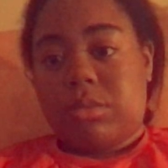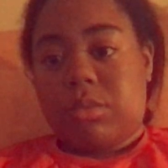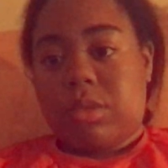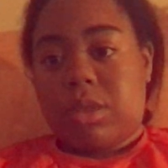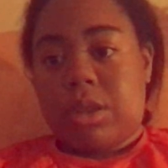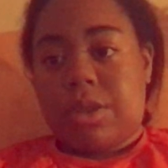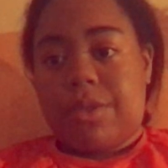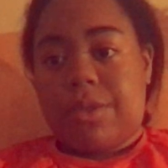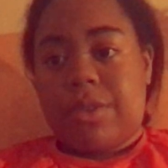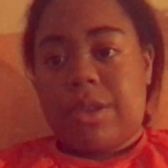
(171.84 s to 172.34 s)

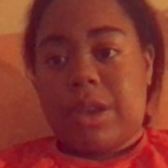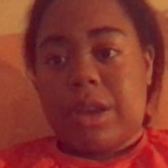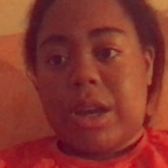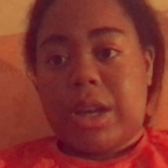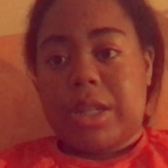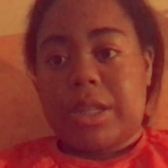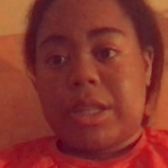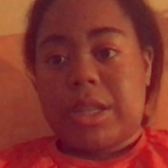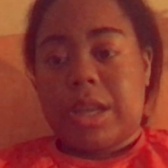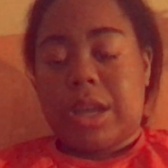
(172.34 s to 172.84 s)
If you
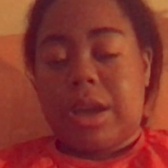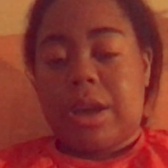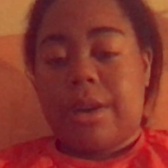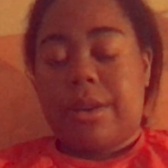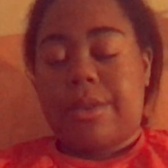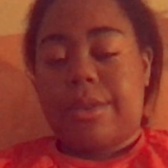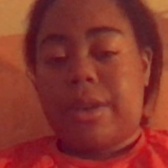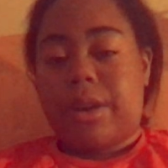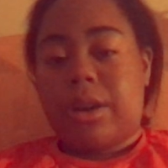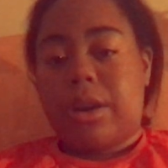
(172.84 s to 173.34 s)
guys
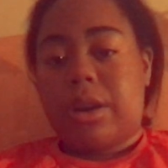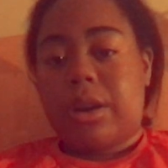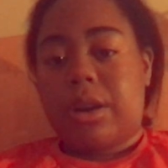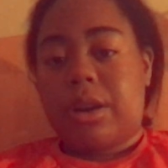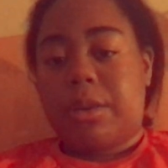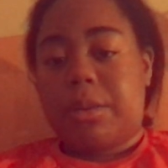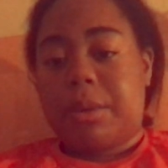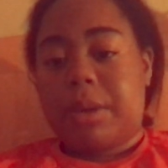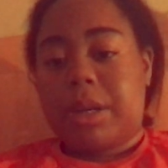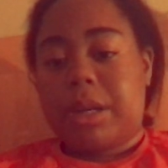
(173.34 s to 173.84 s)
have
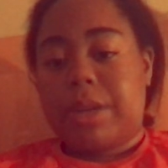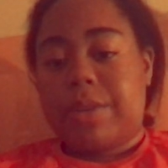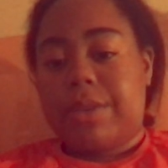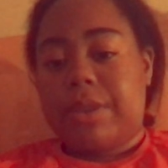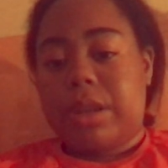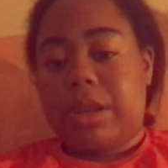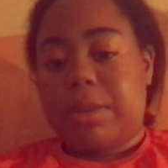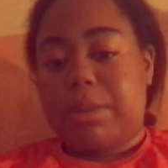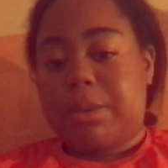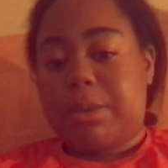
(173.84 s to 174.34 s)
um, a
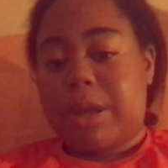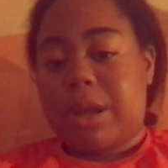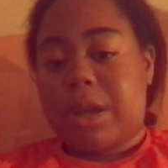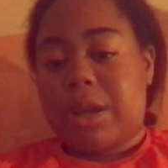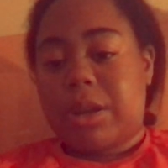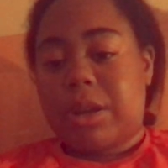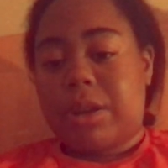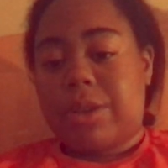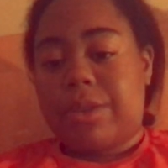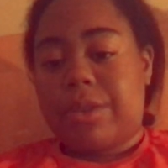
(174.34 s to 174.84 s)
DVD player,
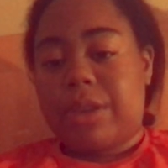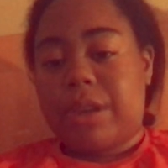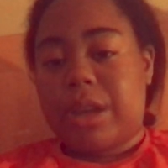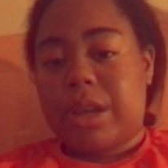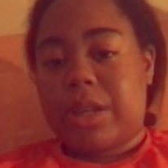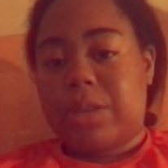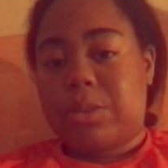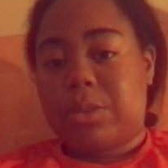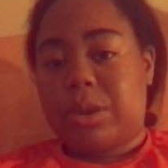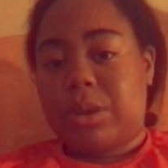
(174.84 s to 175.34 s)
if you
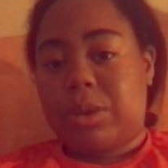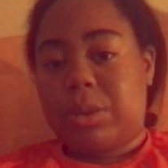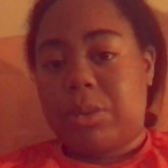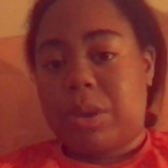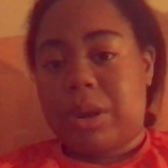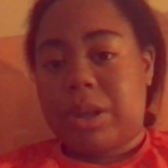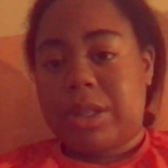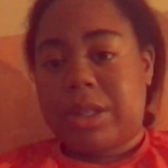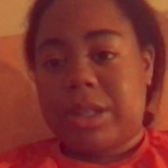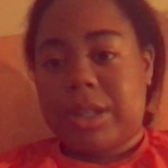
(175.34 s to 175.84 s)
guys want to
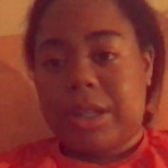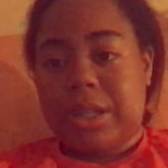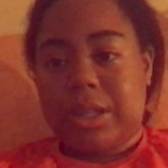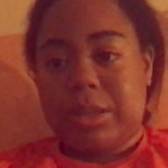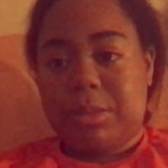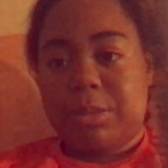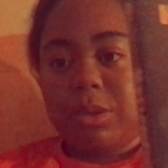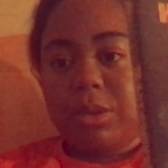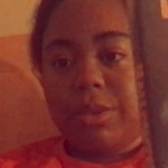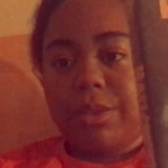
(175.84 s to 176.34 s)
watch these
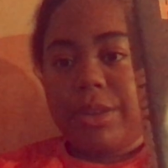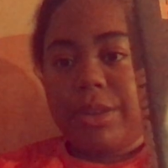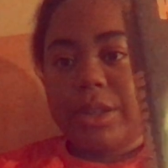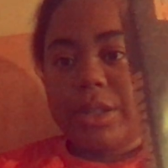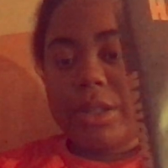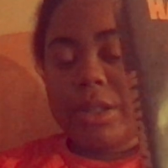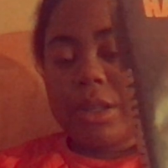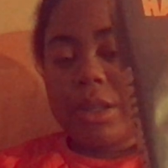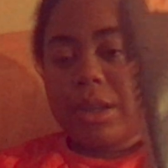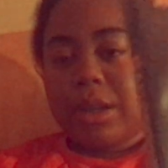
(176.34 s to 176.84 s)

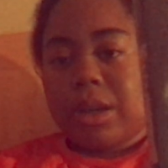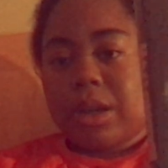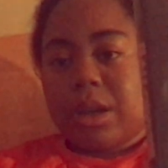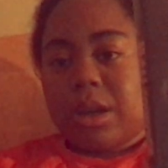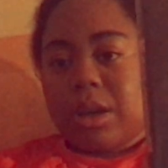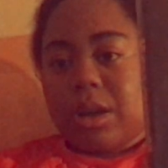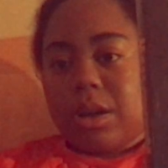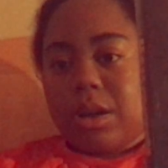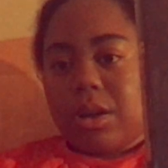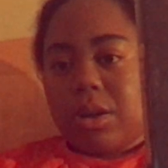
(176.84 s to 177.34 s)
movies,
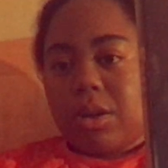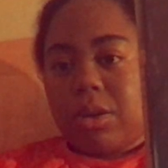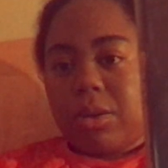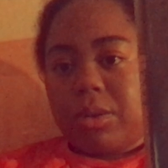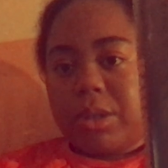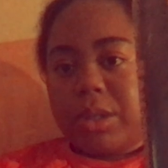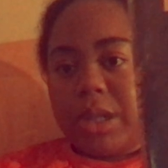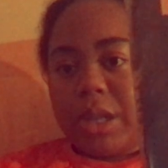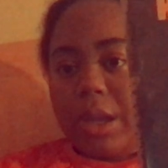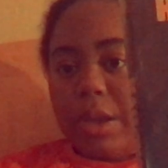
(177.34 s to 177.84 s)
on
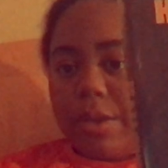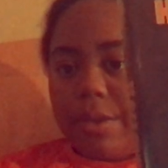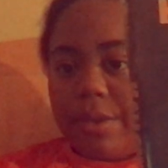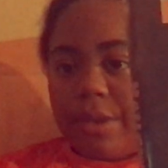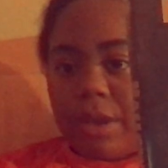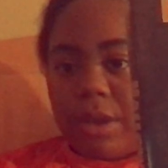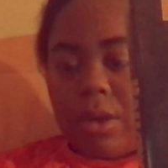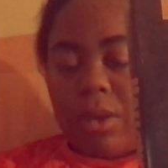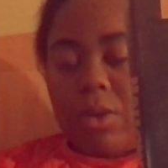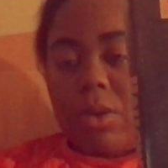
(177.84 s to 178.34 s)

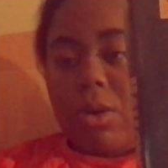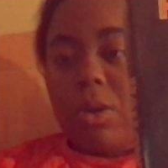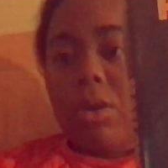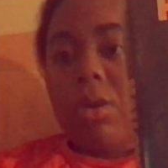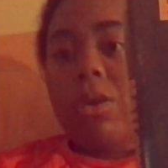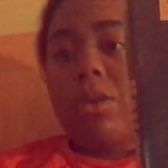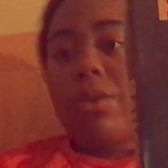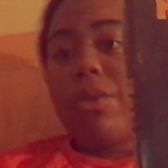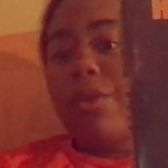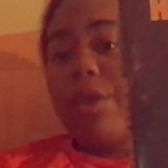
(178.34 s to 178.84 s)
TV or
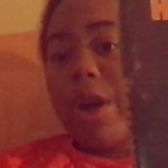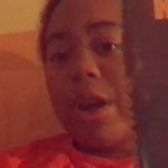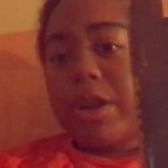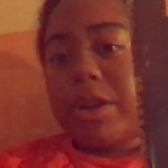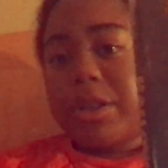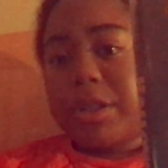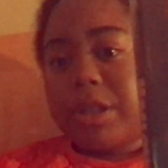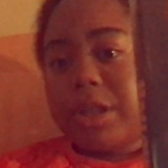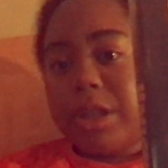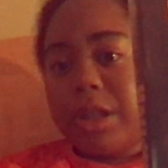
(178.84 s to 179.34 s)
on Fire
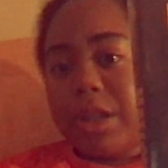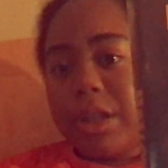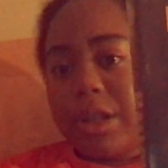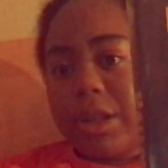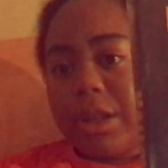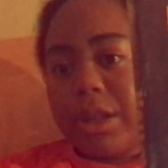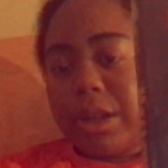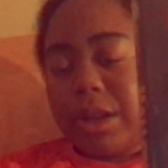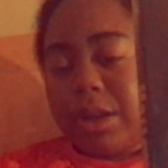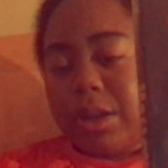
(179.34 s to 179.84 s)
Stick,
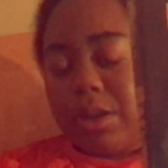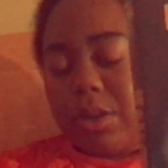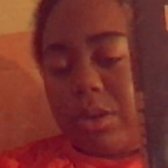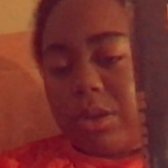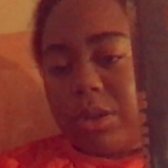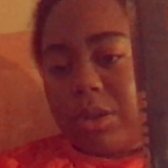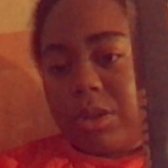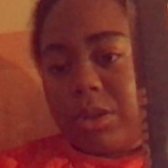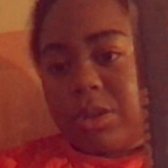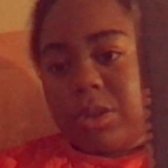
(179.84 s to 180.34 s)

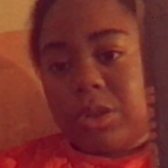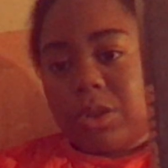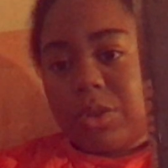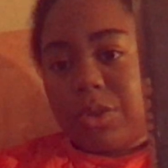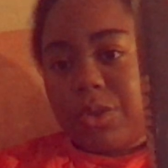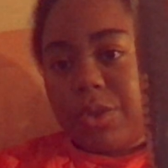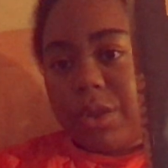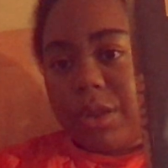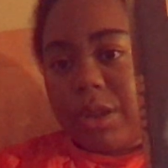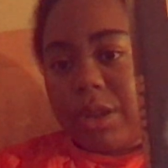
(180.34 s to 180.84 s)
search
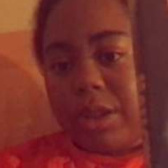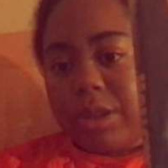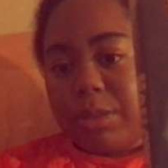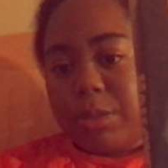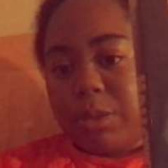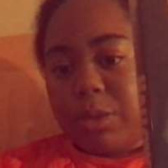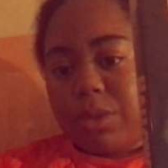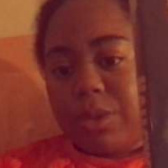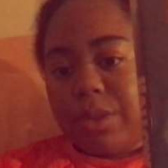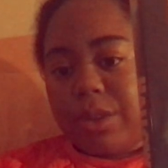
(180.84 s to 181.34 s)
for these
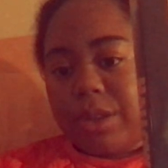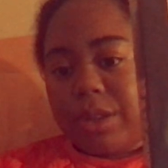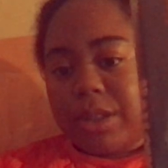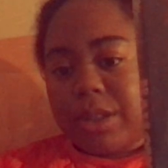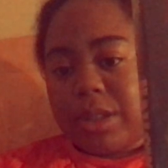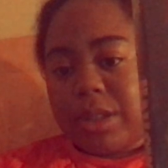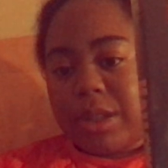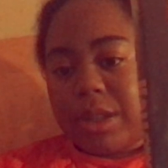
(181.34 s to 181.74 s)
movies.